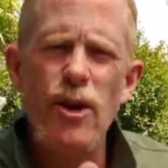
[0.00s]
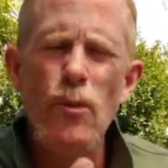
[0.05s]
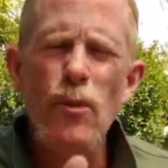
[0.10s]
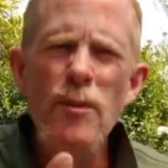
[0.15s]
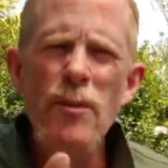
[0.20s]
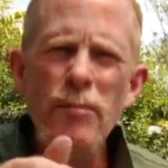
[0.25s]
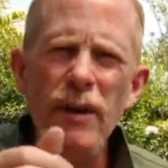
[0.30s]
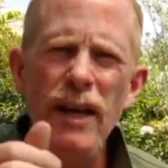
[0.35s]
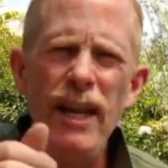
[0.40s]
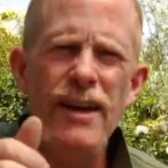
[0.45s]

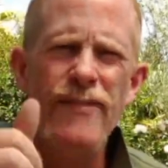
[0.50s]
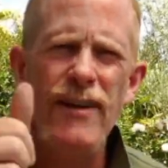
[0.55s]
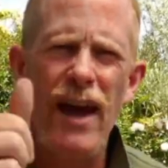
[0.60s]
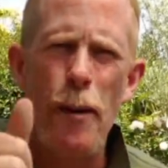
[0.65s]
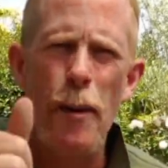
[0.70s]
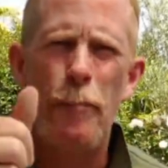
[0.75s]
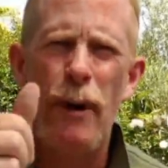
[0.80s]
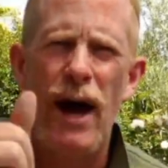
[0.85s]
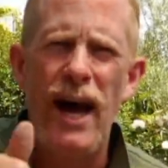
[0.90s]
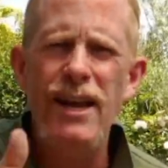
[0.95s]
wouldn't believe how
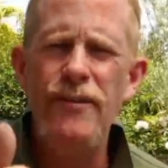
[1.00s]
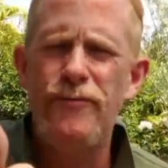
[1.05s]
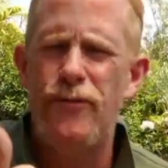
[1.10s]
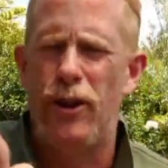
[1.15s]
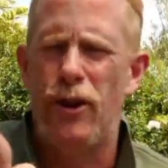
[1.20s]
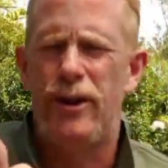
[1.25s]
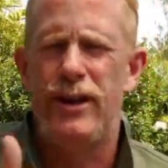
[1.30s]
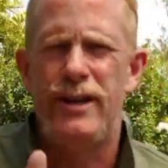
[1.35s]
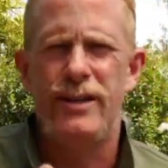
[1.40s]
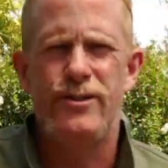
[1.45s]
painful
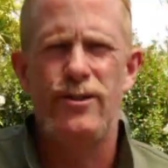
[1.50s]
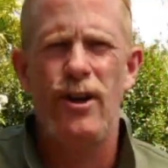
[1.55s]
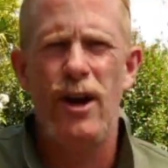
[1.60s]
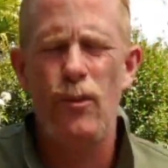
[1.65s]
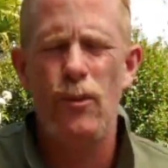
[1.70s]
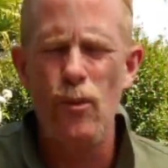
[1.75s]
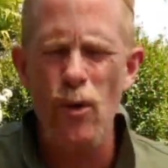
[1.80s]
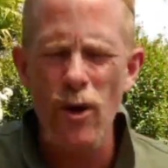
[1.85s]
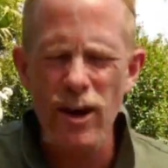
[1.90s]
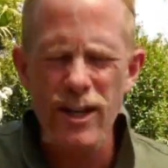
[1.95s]
it is. Like,
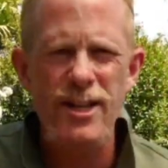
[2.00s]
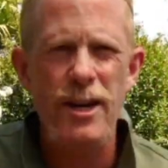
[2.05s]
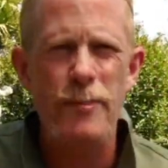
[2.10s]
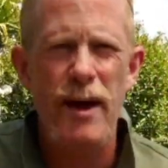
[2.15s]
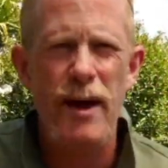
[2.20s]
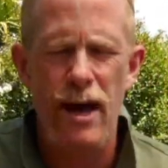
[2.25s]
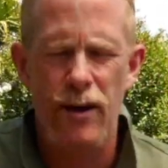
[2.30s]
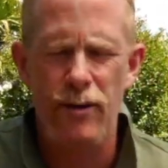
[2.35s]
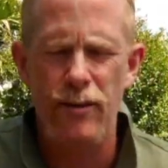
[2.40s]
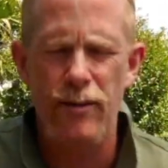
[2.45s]
what is it
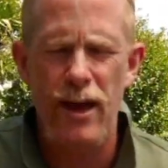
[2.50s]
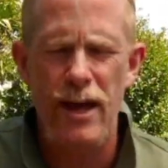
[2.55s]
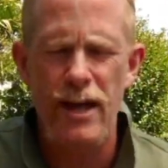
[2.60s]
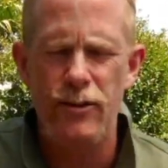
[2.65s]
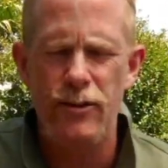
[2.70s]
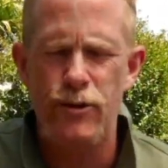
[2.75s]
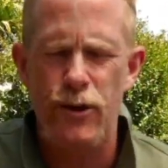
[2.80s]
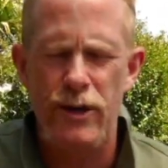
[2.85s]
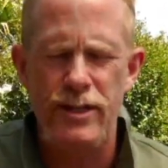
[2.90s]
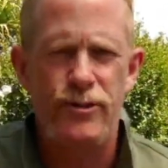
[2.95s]
about
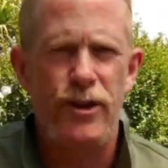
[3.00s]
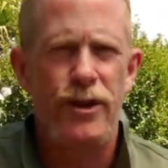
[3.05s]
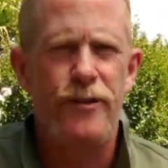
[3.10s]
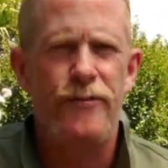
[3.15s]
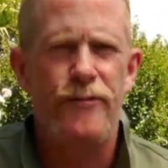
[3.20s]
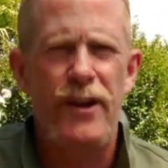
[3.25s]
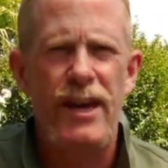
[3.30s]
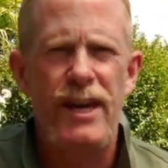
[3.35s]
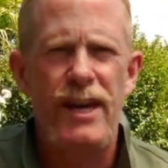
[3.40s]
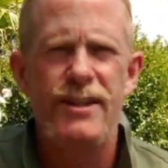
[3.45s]
injuries to your
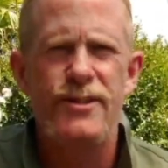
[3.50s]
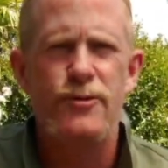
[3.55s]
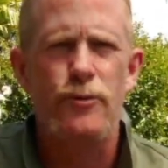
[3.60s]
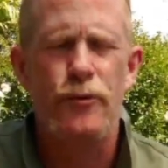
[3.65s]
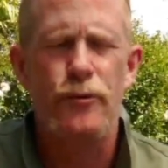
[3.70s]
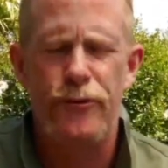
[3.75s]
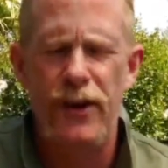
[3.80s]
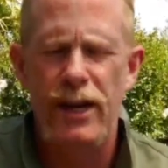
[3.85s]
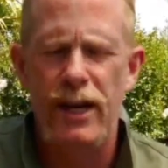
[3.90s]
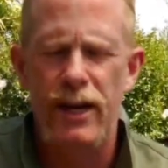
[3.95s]
fingers or
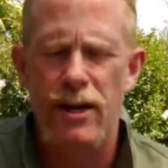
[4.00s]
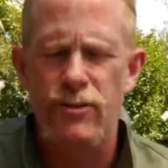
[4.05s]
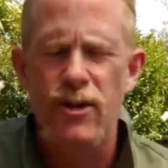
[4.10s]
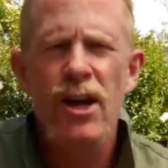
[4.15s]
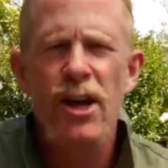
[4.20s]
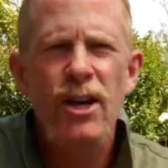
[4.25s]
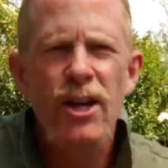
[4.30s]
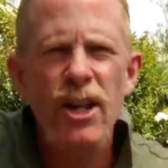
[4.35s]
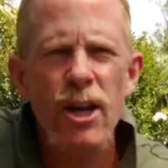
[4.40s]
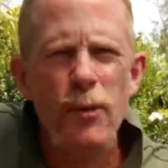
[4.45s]
fingernails?
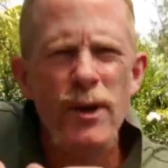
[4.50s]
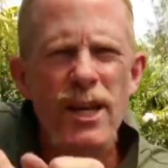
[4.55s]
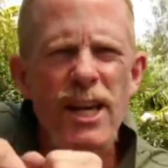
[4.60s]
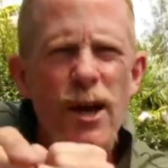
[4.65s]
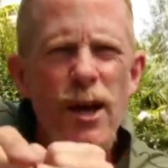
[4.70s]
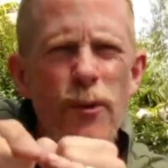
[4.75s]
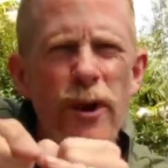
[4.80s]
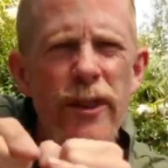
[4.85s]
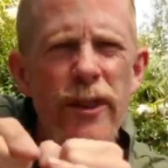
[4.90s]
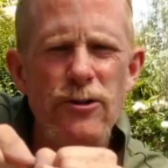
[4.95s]
You know when you
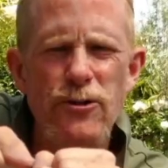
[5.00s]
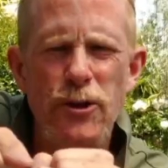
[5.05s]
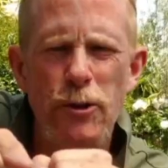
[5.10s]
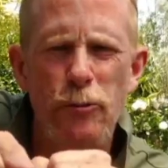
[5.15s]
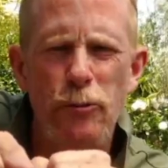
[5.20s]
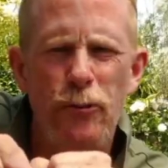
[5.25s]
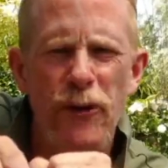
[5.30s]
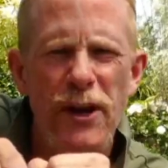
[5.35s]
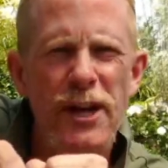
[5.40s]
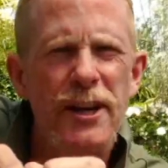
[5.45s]
get one little
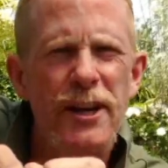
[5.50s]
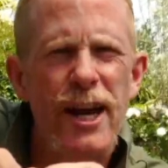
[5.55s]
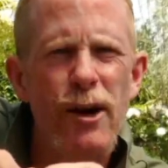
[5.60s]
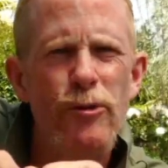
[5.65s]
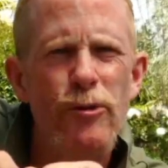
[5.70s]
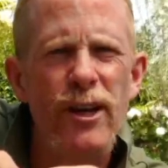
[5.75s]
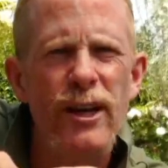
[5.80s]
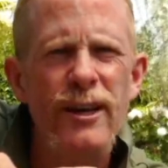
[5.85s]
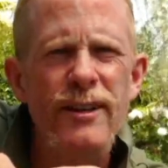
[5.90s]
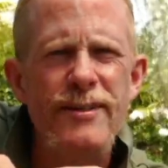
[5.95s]
fingernail
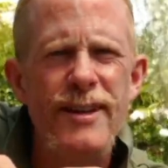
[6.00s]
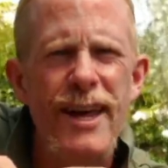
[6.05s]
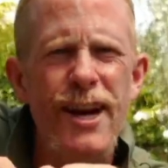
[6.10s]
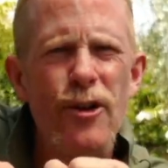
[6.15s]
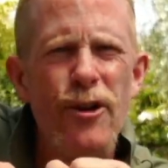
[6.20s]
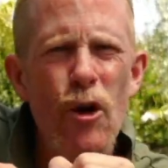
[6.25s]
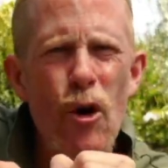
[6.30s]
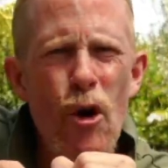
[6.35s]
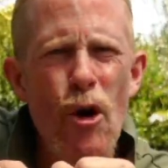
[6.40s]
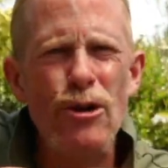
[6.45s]
things, and it
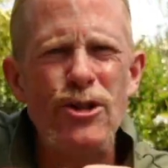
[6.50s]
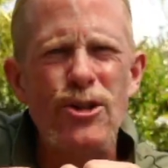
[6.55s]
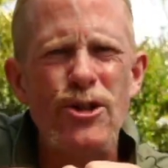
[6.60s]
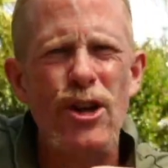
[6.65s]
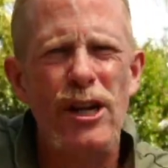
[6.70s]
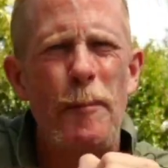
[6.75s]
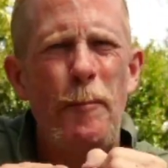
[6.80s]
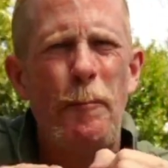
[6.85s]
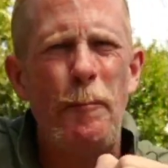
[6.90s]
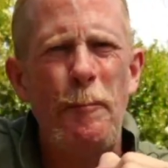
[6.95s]
hurts
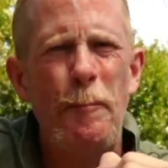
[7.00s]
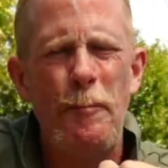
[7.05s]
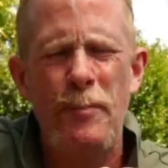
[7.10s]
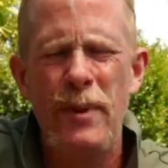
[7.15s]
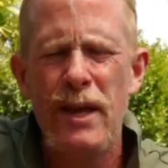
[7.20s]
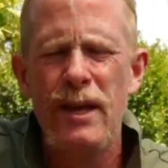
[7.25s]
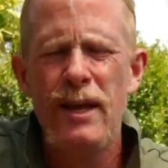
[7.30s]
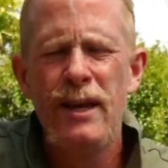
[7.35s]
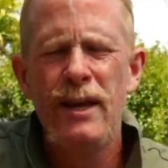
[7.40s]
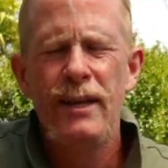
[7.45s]
like
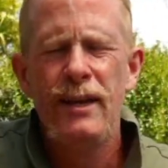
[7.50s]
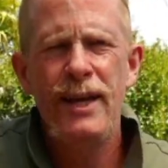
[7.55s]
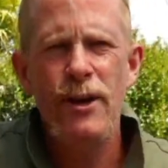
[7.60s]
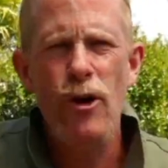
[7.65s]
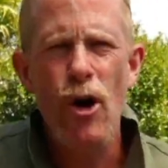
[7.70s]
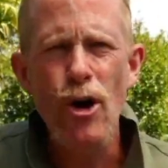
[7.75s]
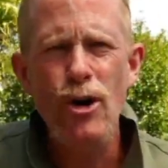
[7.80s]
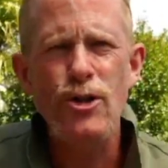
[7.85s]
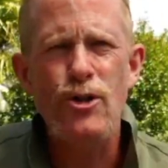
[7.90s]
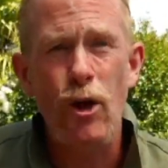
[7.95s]

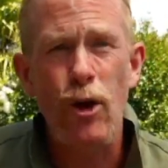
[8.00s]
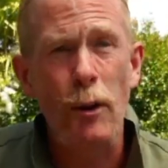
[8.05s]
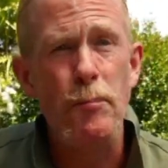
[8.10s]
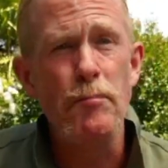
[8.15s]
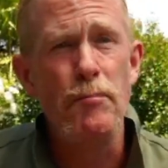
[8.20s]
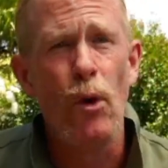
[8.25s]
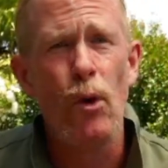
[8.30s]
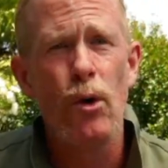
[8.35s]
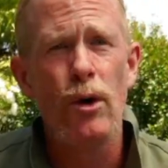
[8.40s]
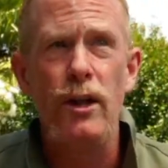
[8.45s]

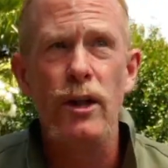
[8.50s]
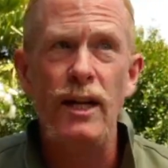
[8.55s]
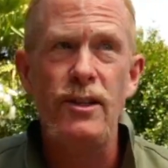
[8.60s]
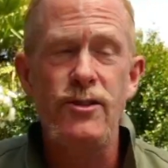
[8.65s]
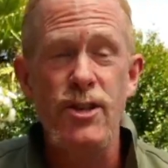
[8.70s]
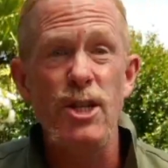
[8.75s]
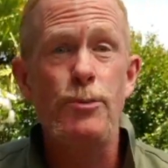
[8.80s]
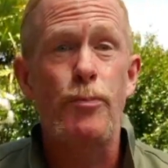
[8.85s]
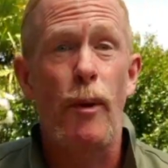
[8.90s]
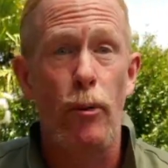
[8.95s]
more, like
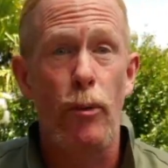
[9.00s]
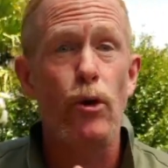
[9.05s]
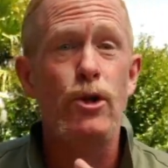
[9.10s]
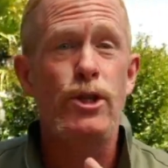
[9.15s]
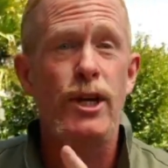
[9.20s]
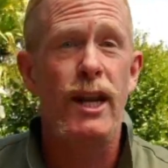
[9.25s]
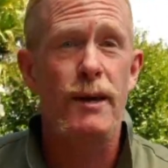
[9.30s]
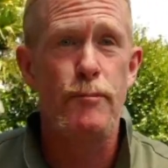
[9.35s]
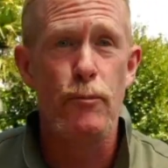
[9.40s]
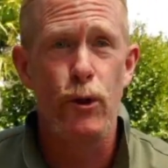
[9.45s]

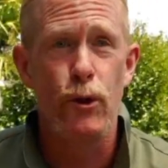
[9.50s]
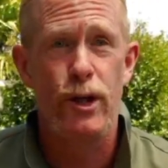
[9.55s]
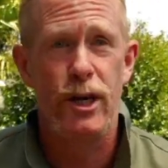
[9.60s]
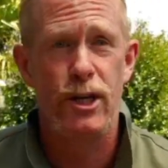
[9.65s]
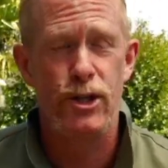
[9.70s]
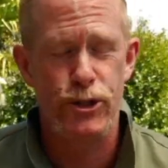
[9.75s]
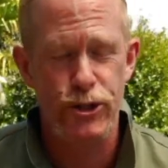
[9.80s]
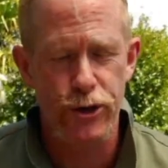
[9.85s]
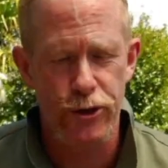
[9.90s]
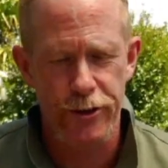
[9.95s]
disproportionately more than it
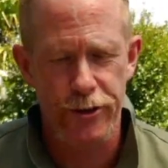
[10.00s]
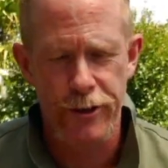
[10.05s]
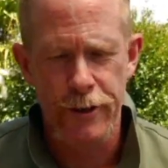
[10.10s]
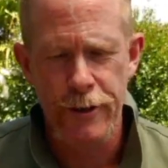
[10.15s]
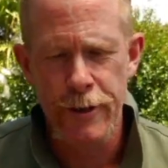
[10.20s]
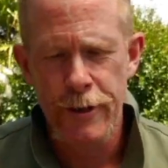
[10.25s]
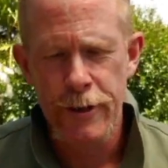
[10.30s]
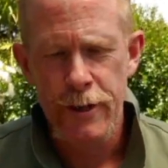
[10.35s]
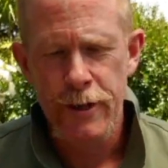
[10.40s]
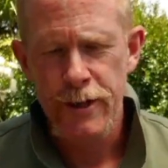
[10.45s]
should.
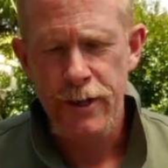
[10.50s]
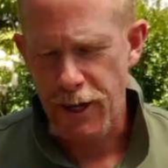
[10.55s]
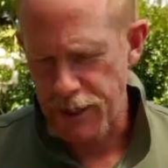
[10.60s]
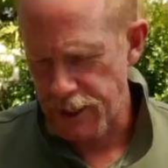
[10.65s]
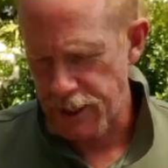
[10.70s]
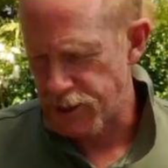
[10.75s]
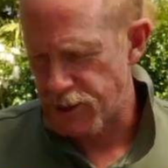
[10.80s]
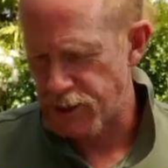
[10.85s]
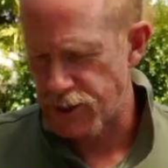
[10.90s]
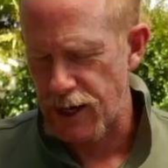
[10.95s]
You know, you
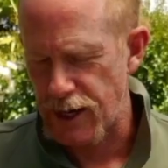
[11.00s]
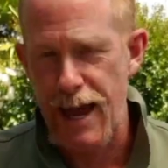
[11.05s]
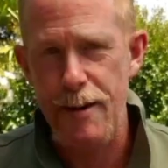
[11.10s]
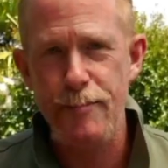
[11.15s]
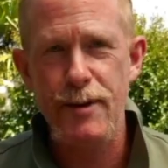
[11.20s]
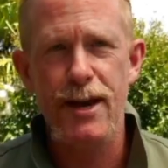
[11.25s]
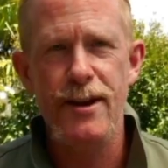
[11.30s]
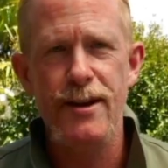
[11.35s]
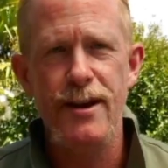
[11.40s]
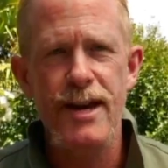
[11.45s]
can slam
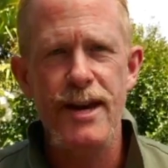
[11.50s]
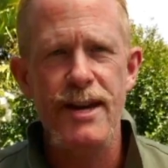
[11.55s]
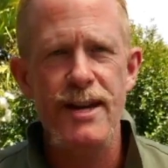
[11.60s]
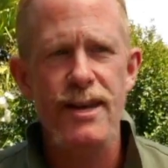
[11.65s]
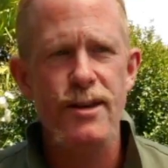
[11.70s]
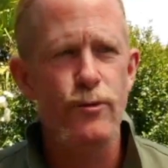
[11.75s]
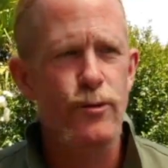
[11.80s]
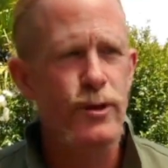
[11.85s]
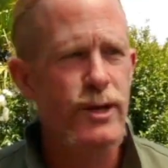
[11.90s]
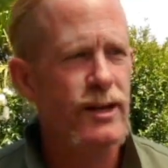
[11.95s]
your
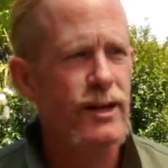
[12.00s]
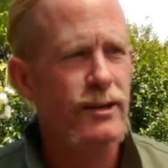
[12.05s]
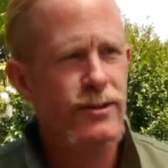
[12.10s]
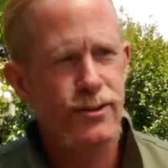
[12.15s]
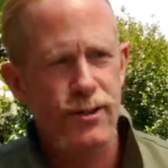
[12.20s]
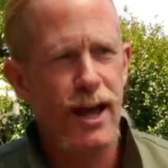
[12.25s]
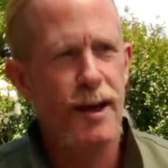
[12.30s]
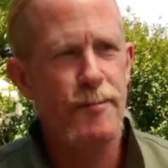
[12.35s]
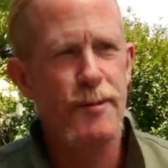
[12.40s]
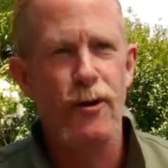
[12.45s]
knee or you can
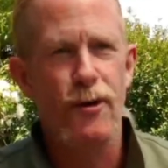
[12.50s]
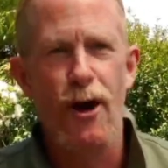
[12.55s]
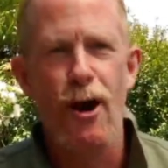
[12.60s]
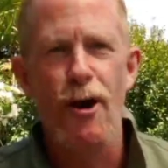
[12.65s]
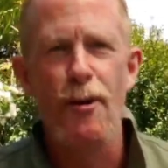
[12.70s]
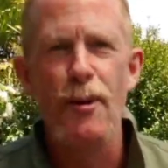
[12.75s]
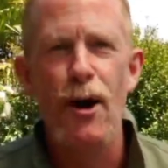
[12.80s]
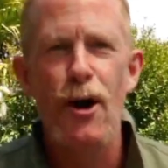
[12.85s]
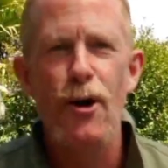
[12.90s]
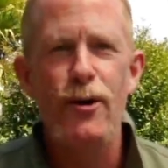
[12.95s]
slam your
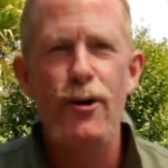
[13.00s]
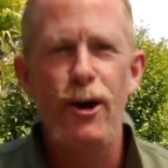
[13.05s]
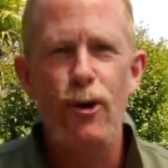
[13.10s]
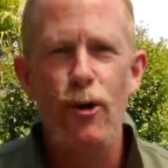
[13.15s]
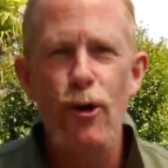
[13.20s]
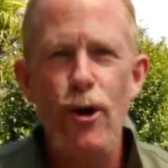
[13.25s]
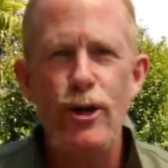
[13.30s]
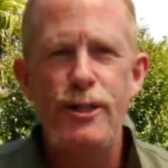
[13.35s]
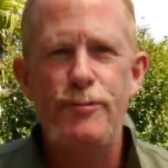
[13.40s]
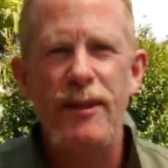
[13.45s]
elbow and it
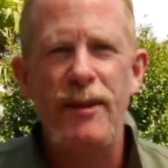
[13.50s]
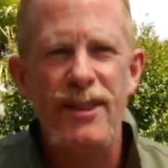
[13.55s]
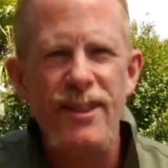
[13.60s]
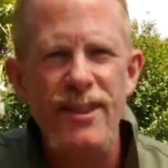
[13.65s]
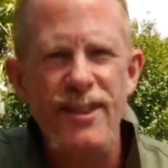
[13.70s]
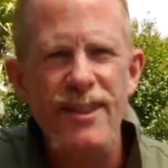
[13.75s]
hurts, but